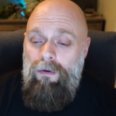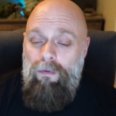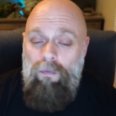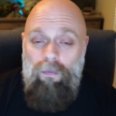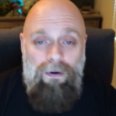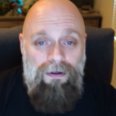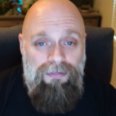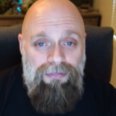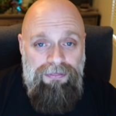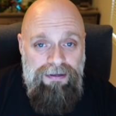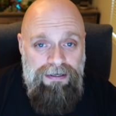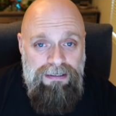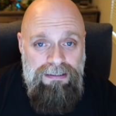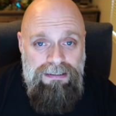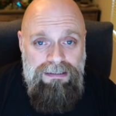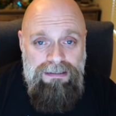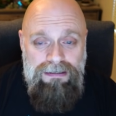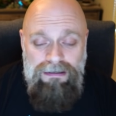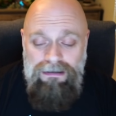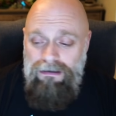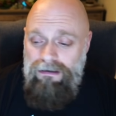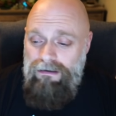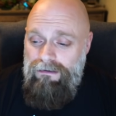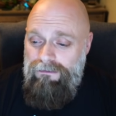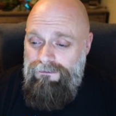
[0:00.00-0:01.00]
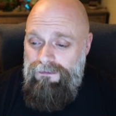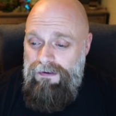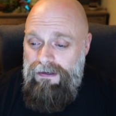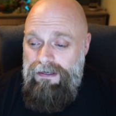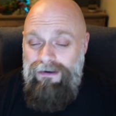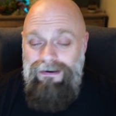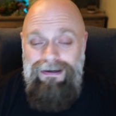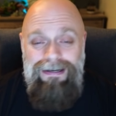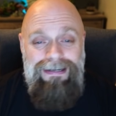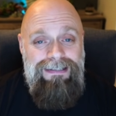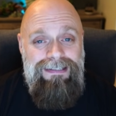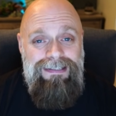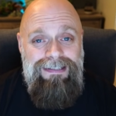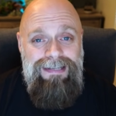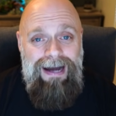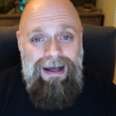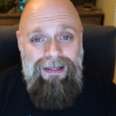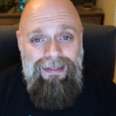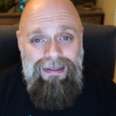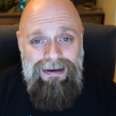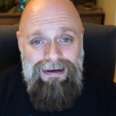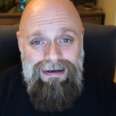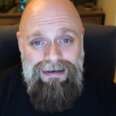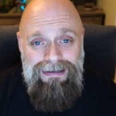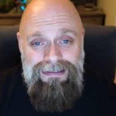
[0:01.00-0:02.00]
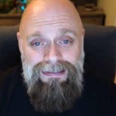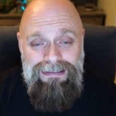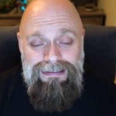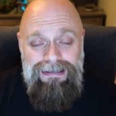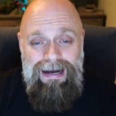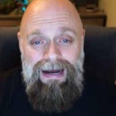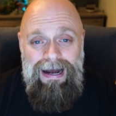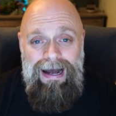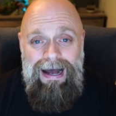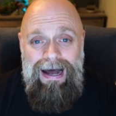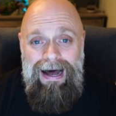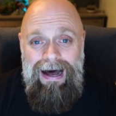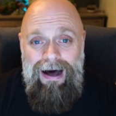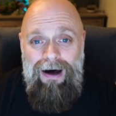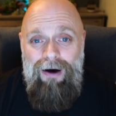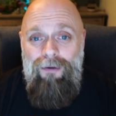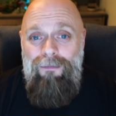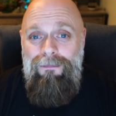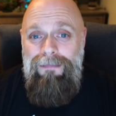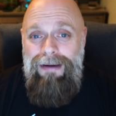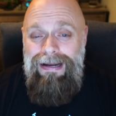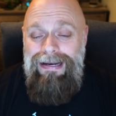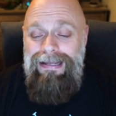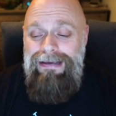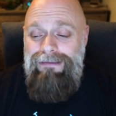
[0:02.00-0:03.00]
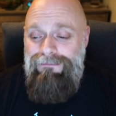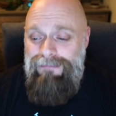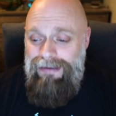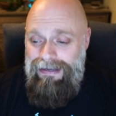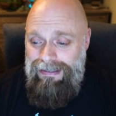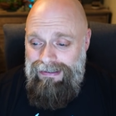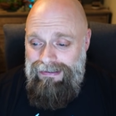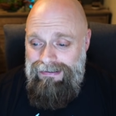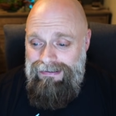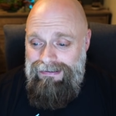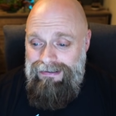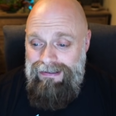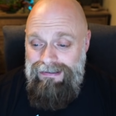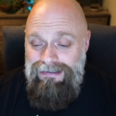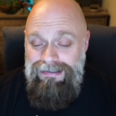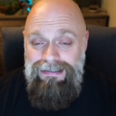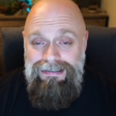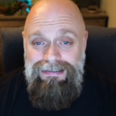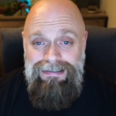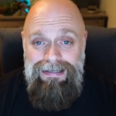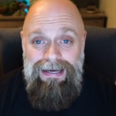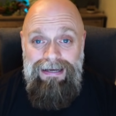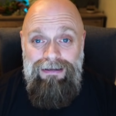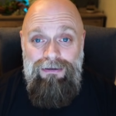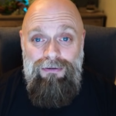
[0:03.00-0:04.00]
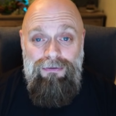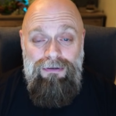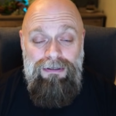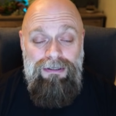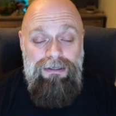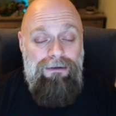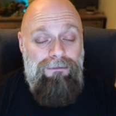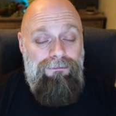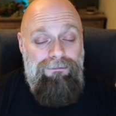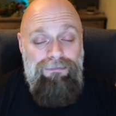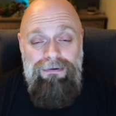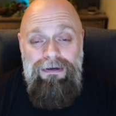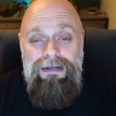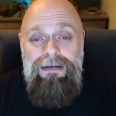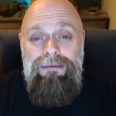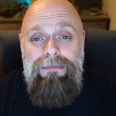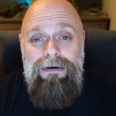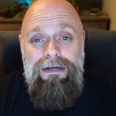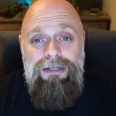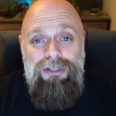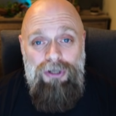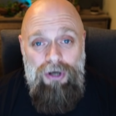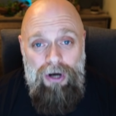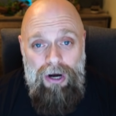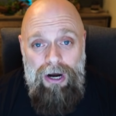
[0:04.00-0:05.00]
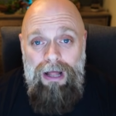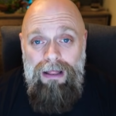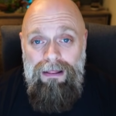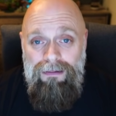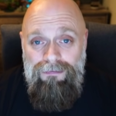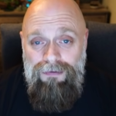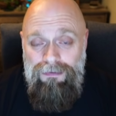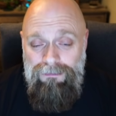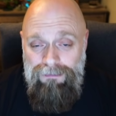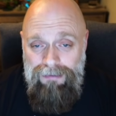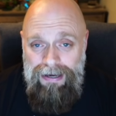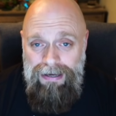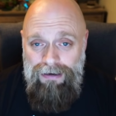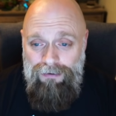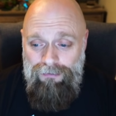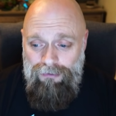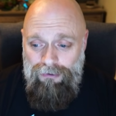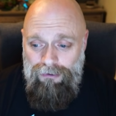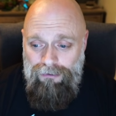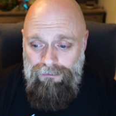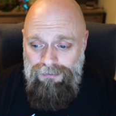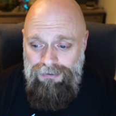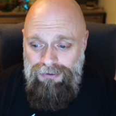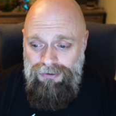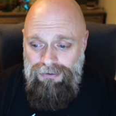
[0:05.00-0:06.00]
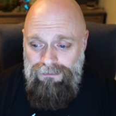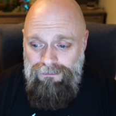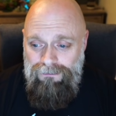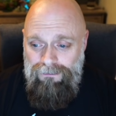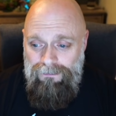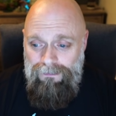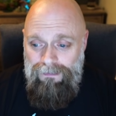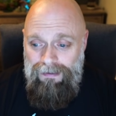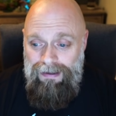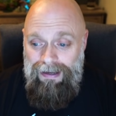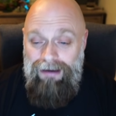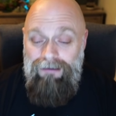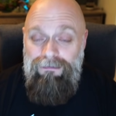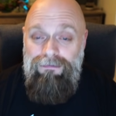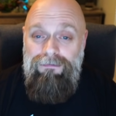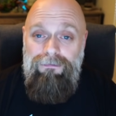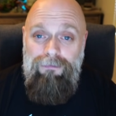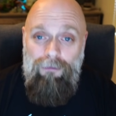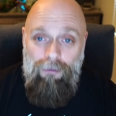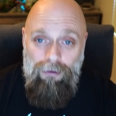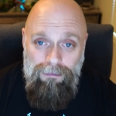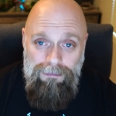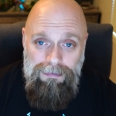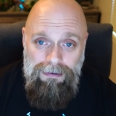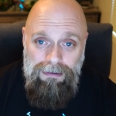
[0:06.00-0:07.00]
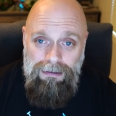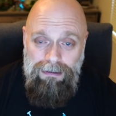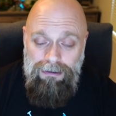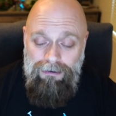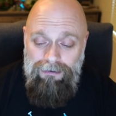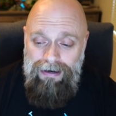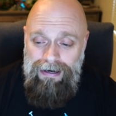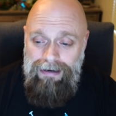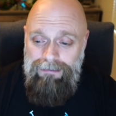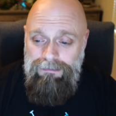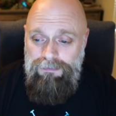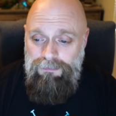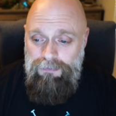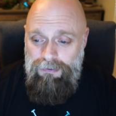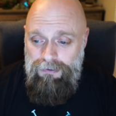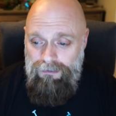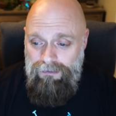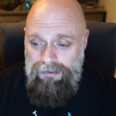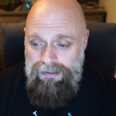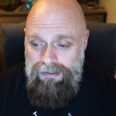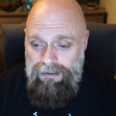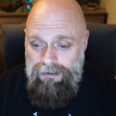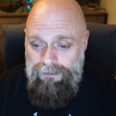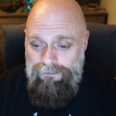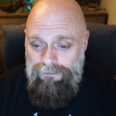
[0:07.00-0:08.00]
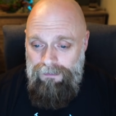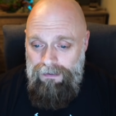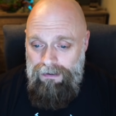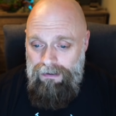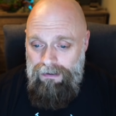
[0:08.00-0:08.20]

What this figure is telling us is how many minutes does it take to kill pretty much all of the microbes at 4 milligrams per liter.